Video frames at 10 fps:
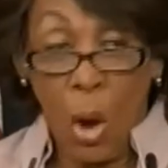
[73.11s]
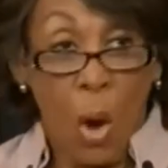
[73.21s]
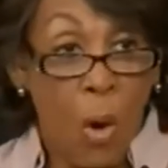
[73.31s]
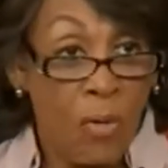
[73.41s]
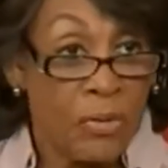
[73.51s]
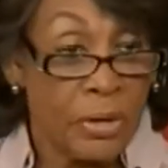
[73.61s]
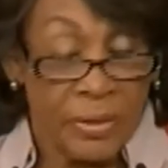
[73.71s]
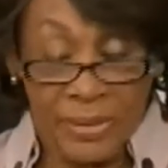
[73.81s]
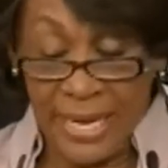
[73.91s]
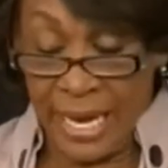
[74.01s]
over
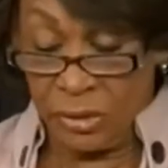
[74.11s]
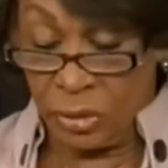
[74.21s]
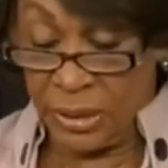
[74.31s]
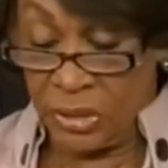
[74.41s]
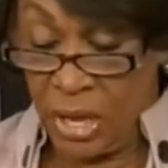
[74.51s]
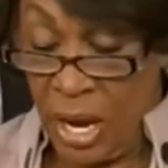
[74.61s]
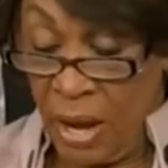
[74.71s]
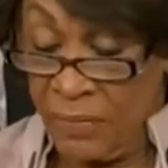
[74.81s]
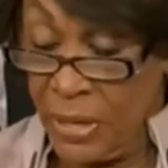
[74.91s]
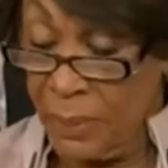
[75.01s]
the interests
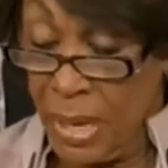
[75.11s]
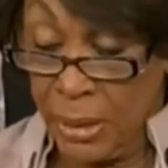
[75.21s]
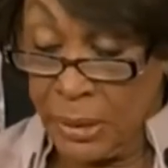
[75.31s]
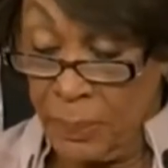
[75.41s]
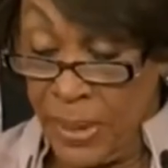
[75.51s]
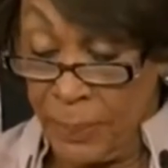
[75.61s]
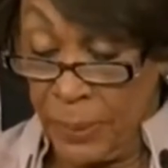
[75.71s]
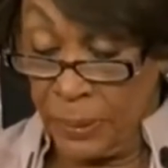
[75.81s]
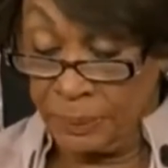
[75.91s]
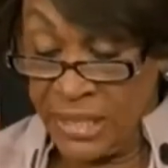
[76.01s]
of the American
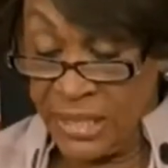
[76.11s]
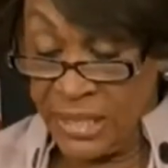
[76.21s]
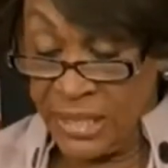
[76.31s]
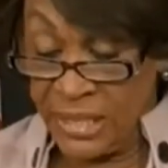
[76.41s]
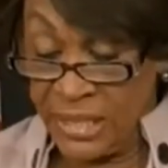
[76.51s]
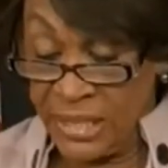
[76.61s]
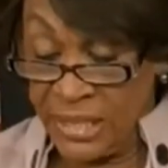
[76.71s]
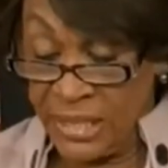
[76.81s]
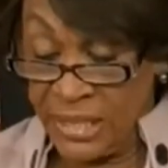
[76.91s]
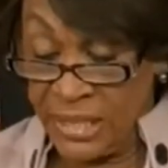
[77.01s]
people.
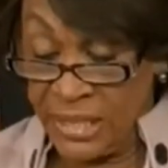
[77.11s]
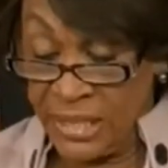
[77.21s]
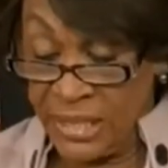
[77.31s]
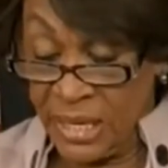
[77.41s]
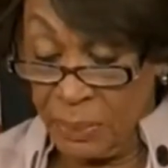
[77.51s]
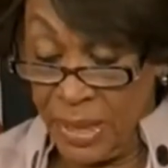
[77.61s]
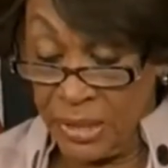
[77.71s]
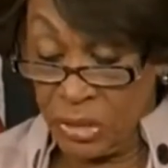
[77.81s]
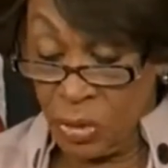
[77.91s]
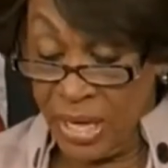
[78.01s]
With this
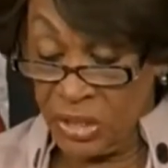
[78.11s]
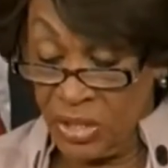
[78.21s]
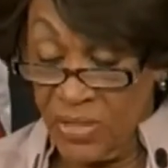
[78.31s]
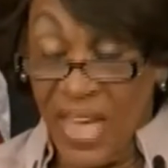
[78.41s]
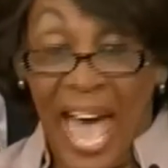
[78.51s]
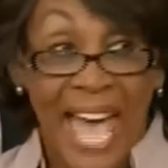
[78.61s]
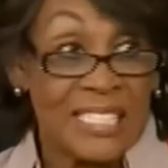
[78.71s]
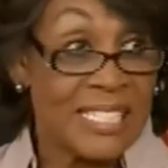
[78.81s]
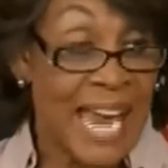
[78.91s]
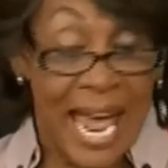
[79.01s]
administration, the
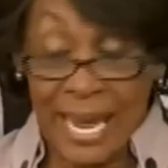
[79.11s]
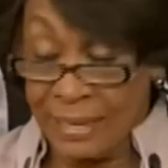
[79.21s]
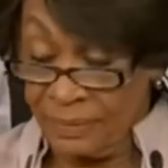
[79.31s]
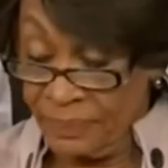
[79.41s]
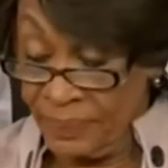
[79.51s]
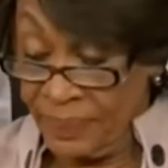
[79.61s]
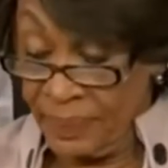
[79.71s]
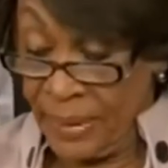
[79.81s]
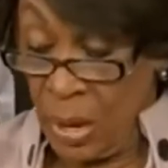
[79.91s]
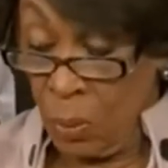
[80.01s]
hashtag
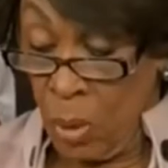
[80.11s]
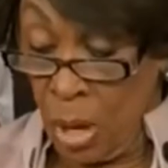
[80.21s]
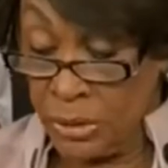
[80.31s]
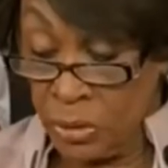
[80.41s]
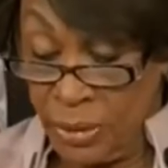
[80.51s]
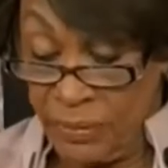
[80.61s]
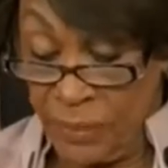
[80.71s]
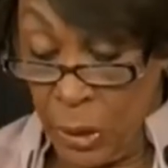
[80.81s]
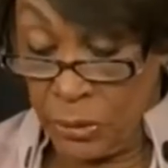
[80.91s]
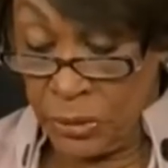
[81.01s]
Wall Street
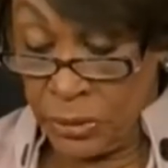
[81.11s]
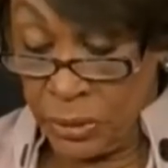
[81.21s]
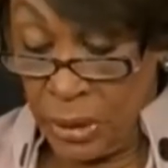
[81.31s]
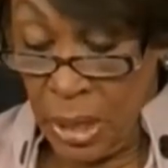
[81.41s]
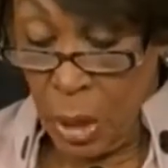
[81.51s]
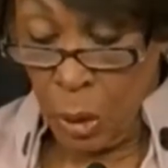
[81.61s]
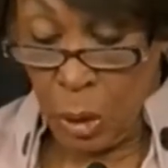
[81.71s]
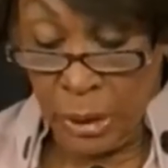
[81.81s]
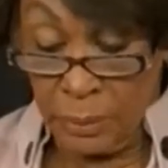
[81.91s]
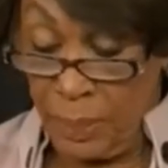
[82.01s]
First
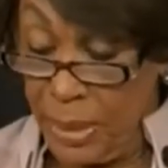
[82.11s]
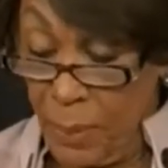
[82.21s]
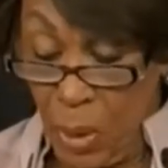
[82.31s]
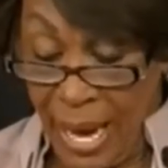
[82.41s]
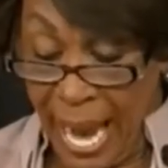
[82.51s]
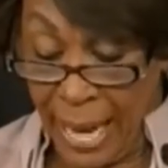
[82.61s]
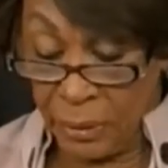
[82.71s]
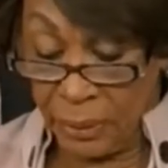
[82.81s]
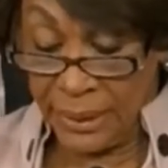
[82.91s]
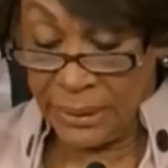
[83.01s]
couldn't be more
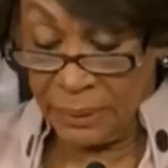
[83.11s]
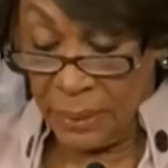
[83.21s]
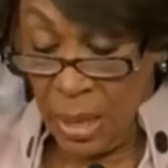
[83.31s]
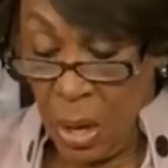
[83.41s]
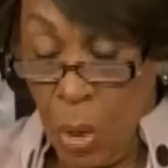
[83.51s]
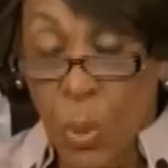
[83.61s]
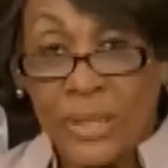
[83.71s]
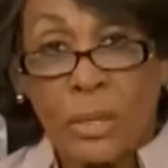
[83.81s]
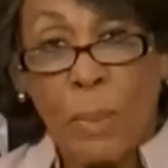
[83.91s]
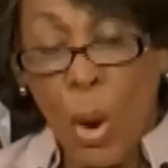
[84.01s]
accurate.
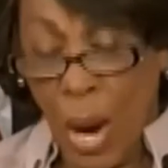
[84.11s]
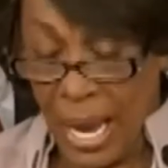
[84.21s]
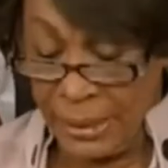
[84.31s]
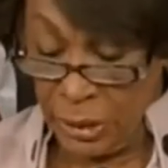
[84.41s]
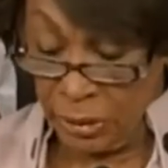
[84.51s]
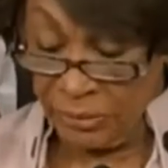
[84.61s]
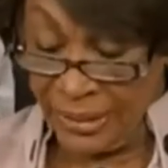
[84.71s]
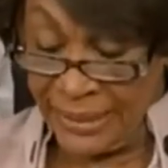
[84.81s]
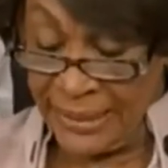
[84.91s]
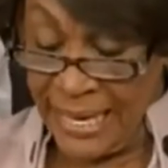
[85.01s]
What's more
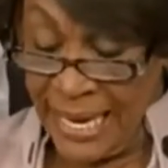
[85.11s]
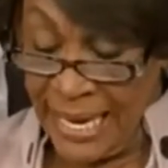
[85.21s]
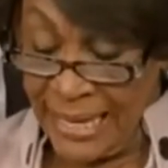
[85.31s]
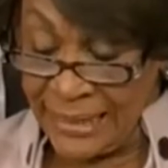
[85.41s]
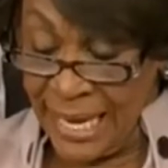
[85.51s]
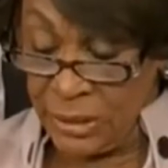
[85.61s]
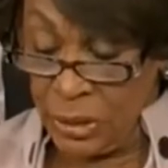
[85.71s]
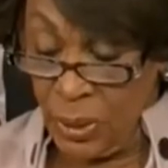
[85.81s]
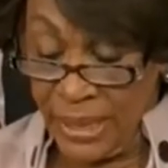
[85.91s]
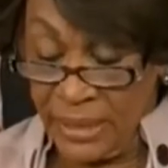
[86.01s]
unnerving is that
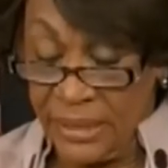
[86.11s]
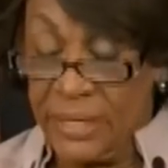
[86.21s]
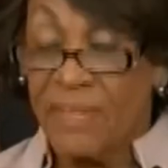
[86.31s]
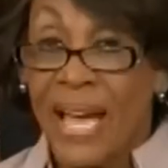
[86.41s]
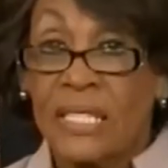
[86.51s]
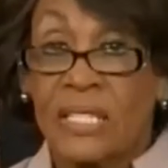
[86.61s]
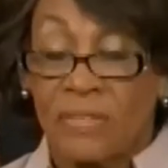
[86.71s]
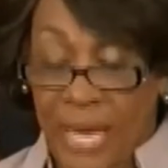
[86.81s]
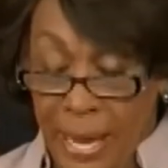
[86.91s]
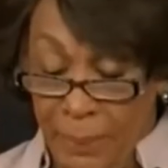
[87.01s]
during the
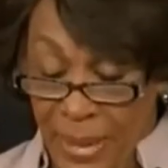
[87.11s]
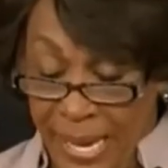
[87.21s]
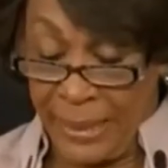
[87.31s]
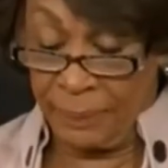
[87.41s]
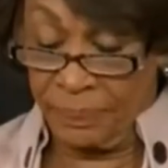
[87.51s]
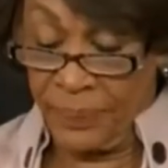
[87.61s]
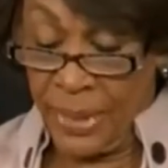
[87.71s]
divisive campaign